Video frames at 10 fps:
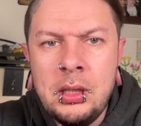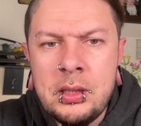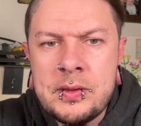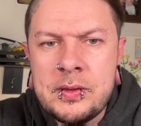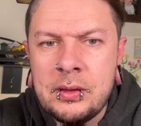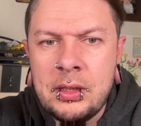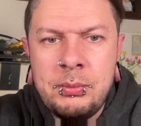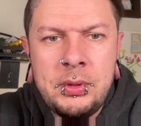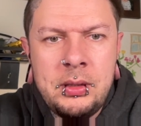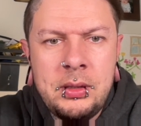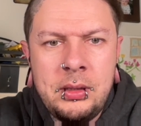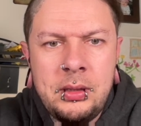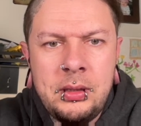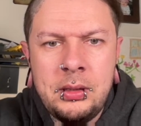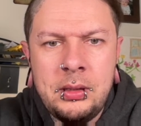So let
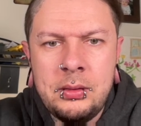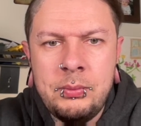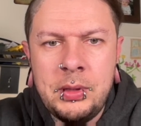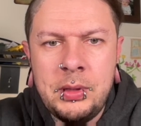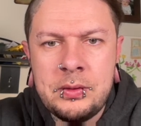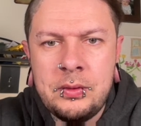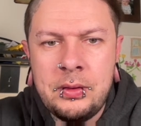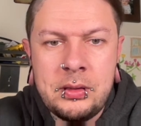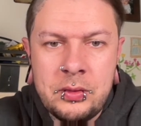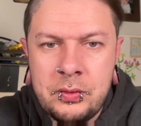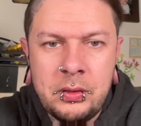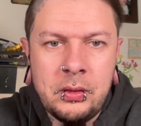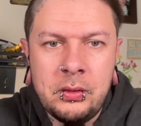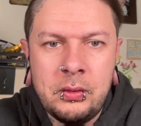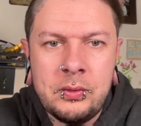me make sure that the
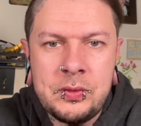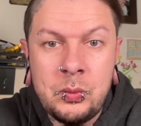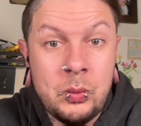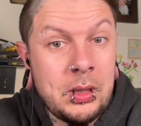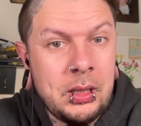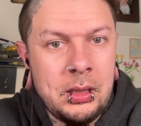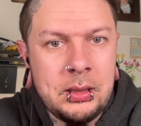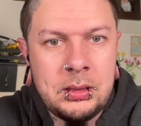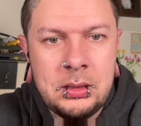trigger goes away.